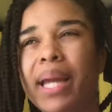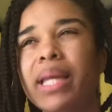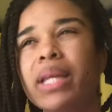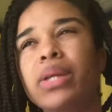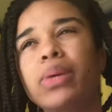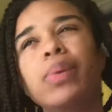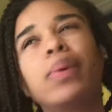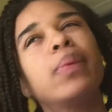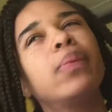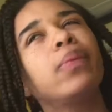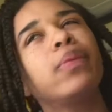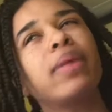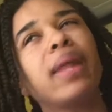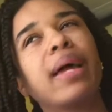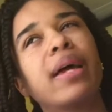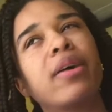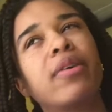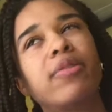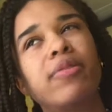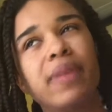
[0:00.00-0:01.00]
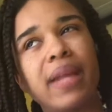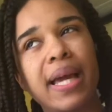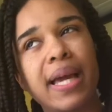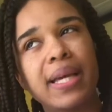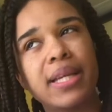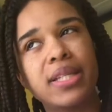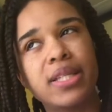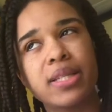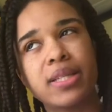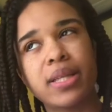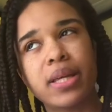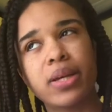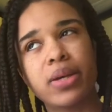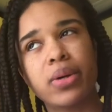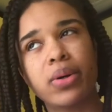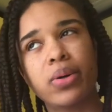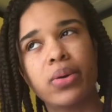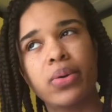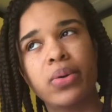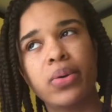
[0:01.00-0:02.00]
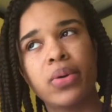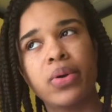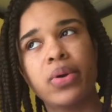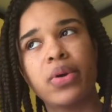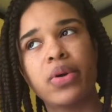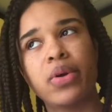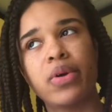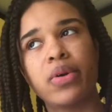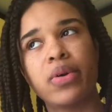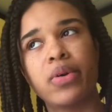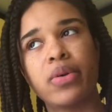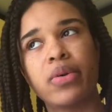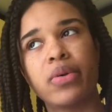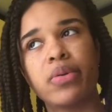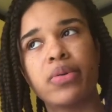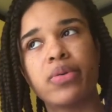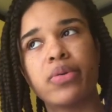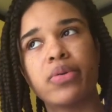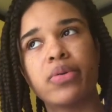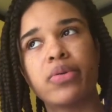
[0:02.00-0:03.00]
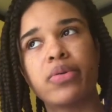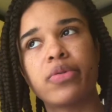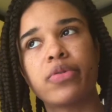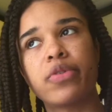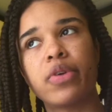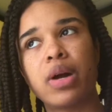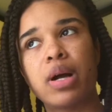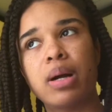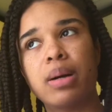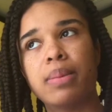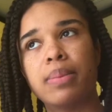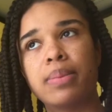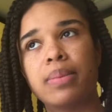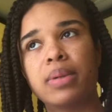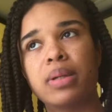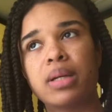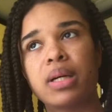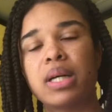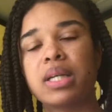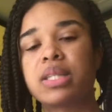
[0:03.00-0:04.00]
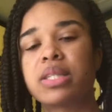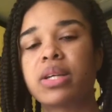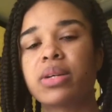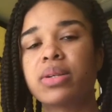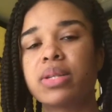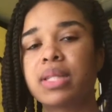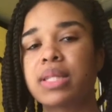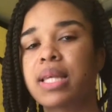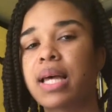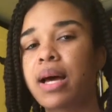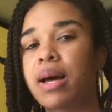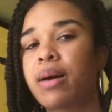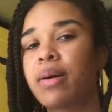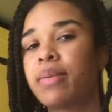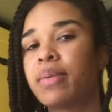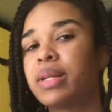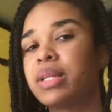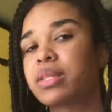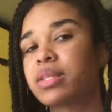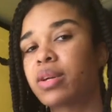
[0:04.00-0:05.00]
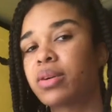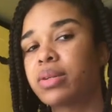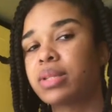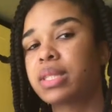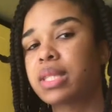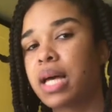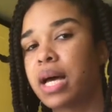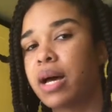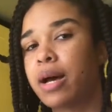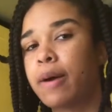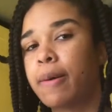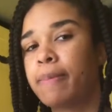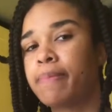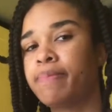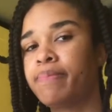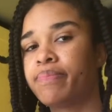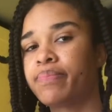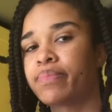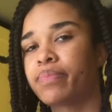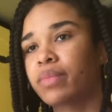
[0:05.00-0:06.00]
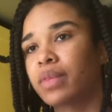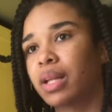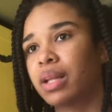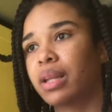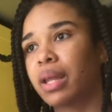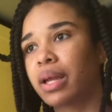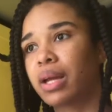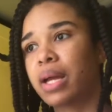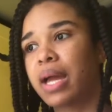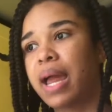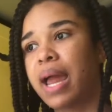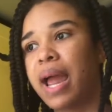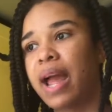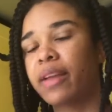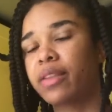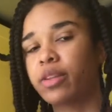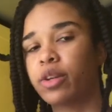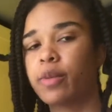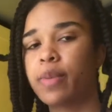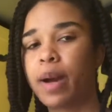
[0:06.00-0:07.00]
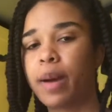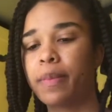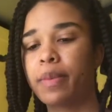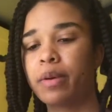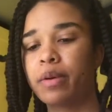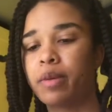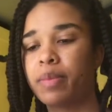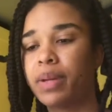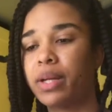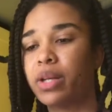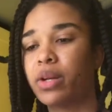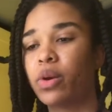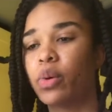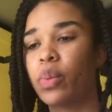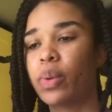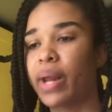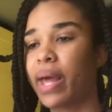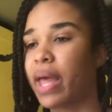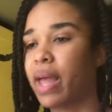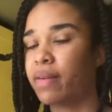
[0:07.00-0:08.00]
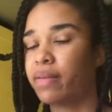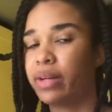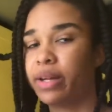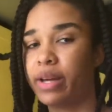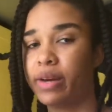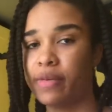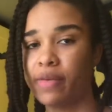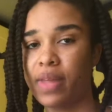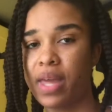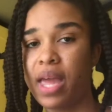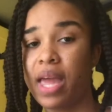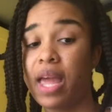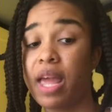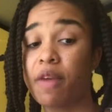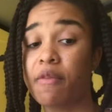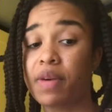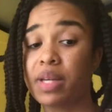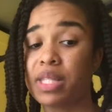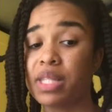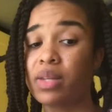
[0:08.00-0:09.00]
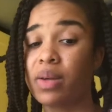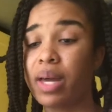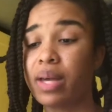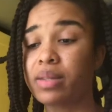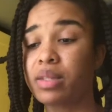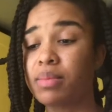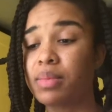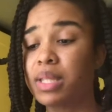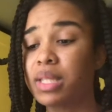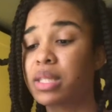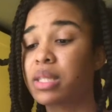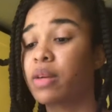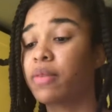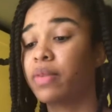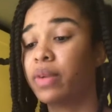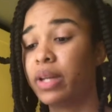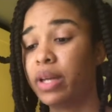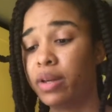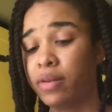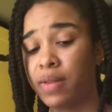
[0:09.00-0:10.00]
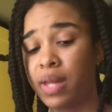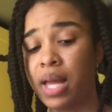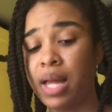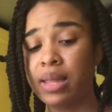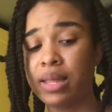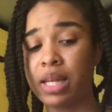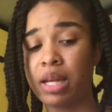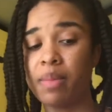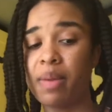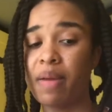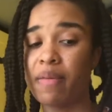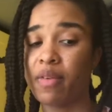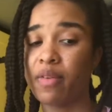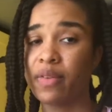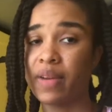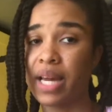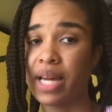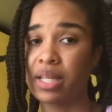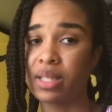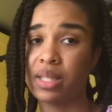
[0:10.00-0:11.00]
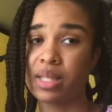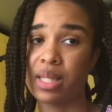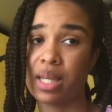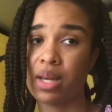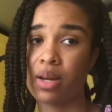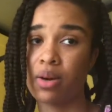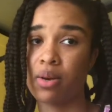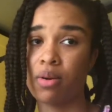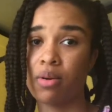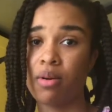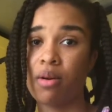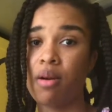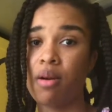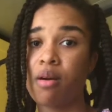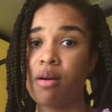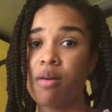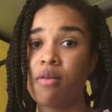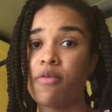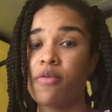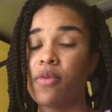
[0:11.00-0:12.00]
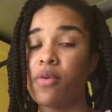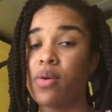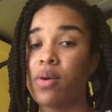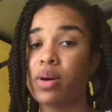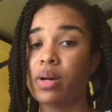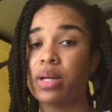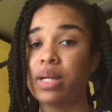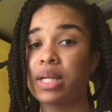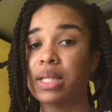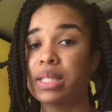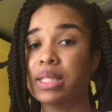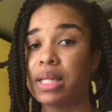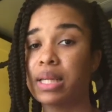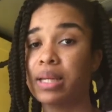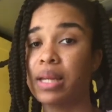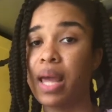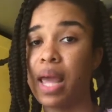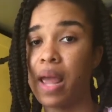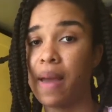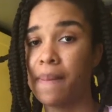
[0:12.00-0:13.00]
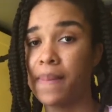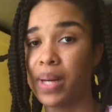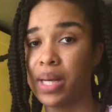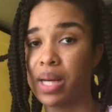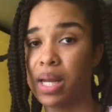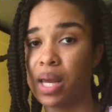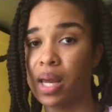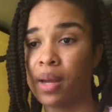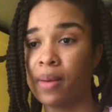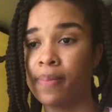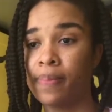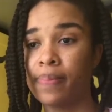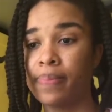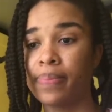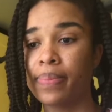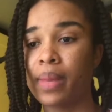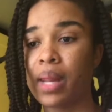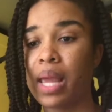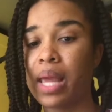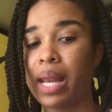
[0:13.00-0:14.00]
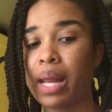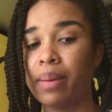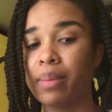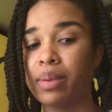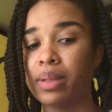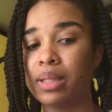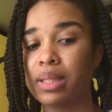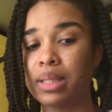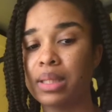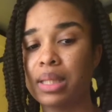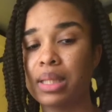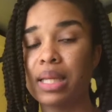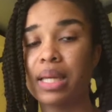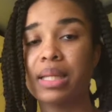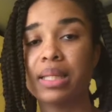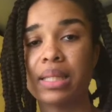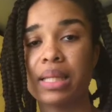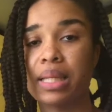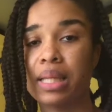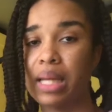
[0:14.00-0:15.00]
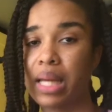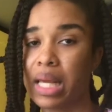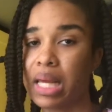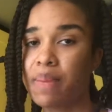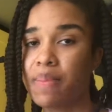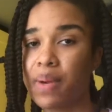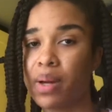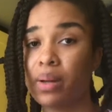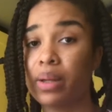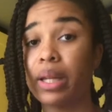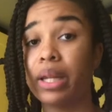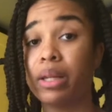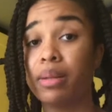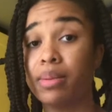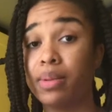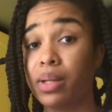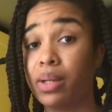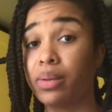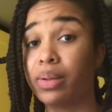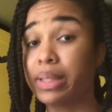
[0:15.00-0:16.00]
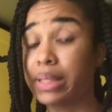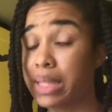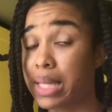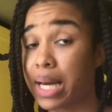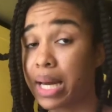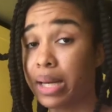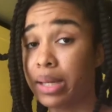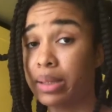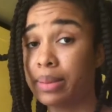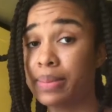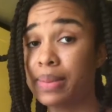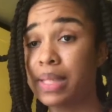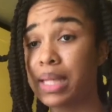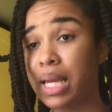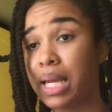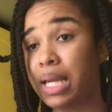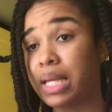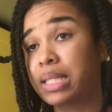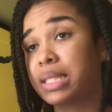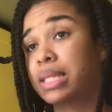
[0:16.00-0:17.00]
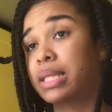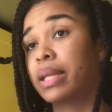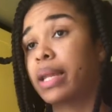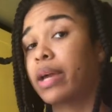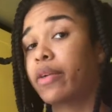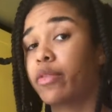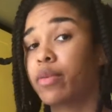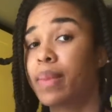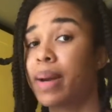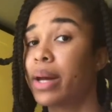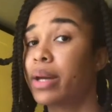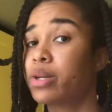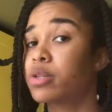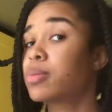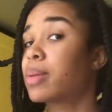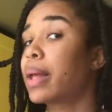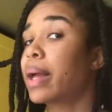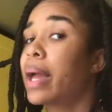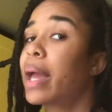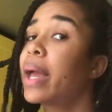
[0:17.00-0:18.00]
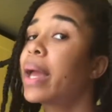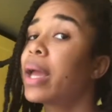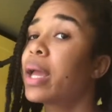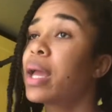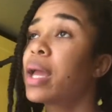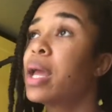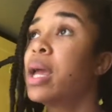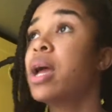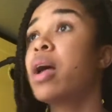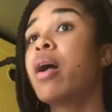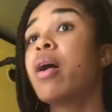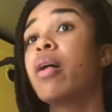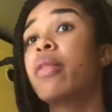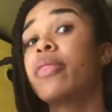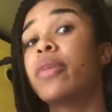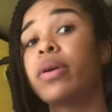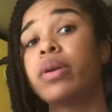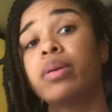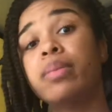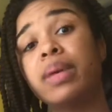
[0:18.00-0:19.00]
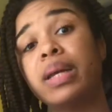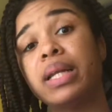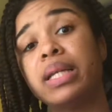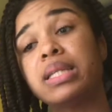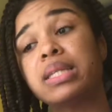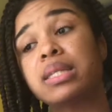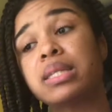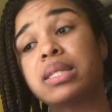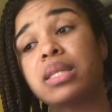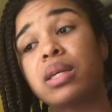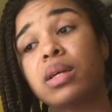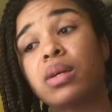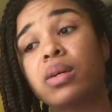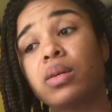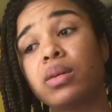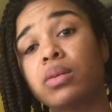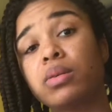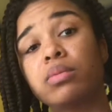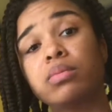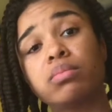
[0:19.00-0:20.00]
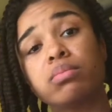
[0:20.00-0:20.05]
do like a flash sale from a certain time and a certain time, like after the pop-up, depending on what I have left. If I still have some of this stuff left, then I'm gonna have a flash sale for Sunday and Monday, and I'm gonna send an email letting you know the times and send like reminders like, hey, 30 minutes until